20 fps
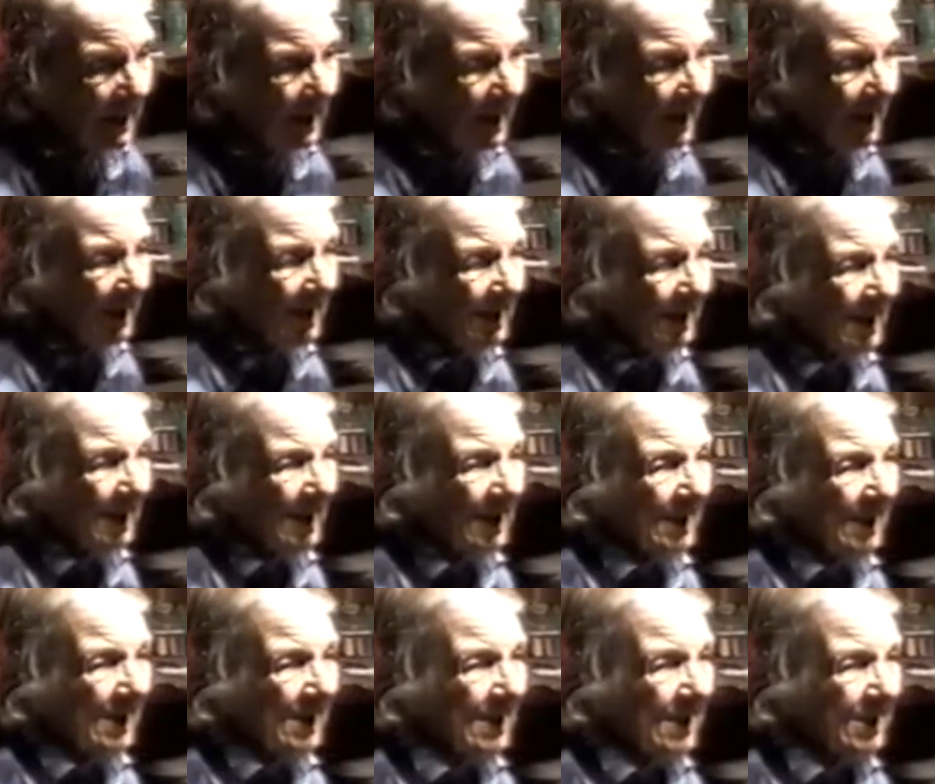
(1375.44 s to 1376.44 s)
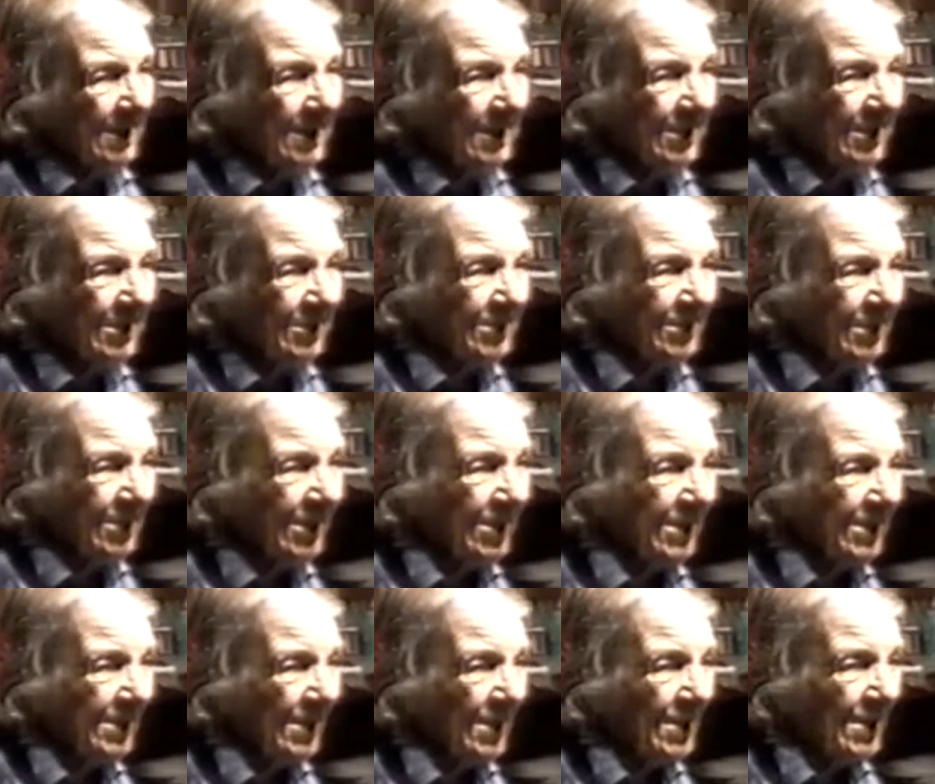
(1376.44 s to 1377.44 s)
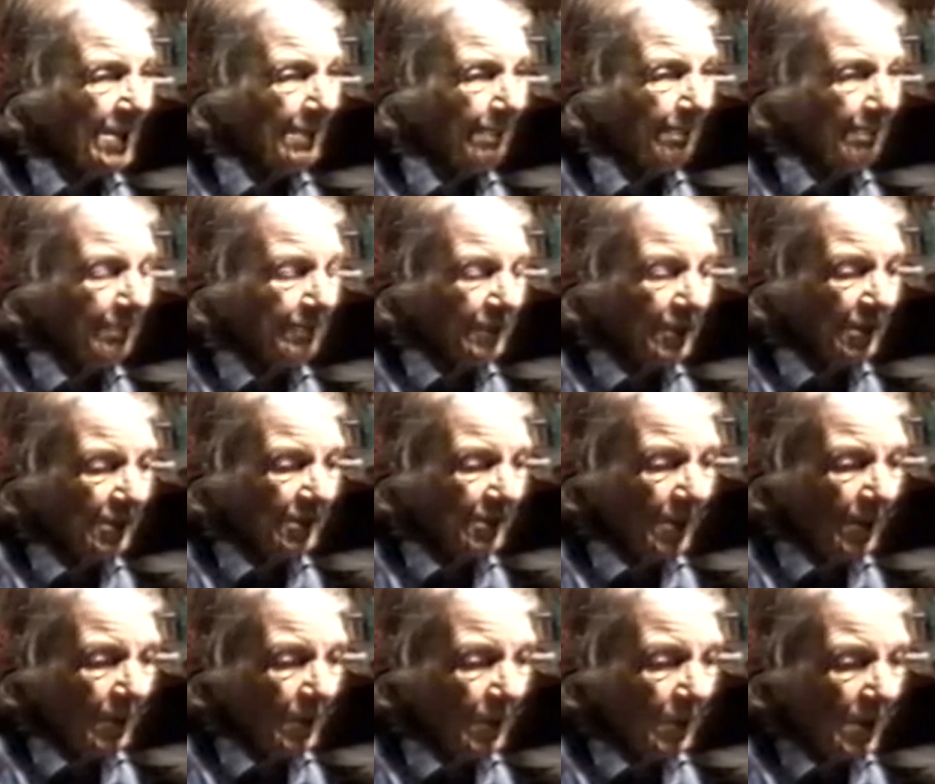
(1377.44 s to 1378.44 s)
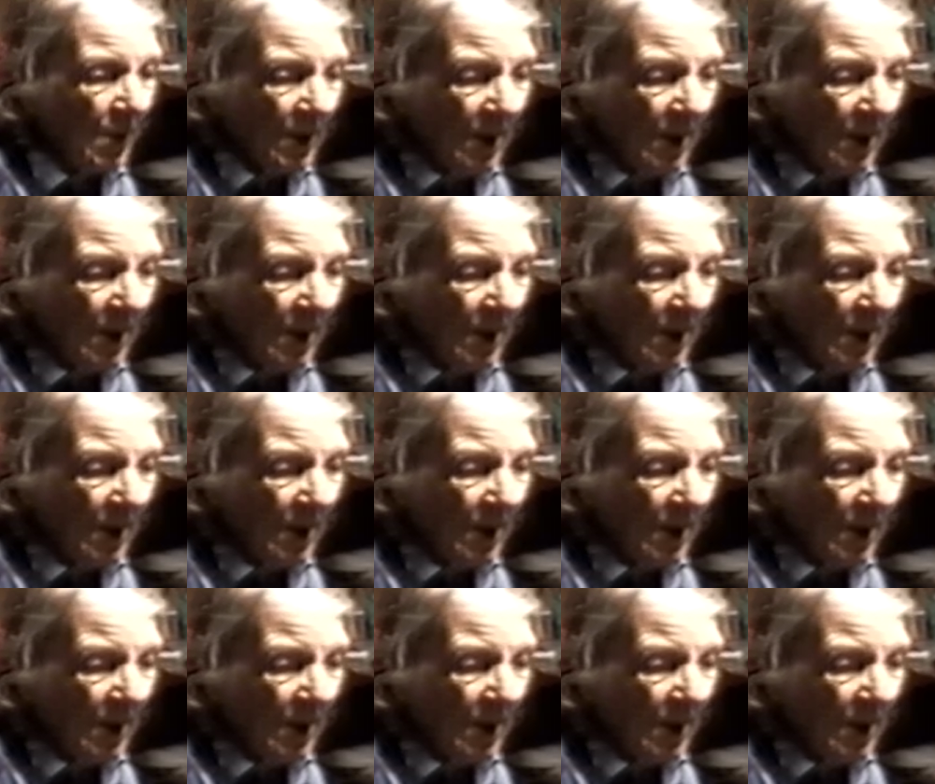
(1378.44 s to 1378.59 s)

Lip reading: and couldn't get up, you know.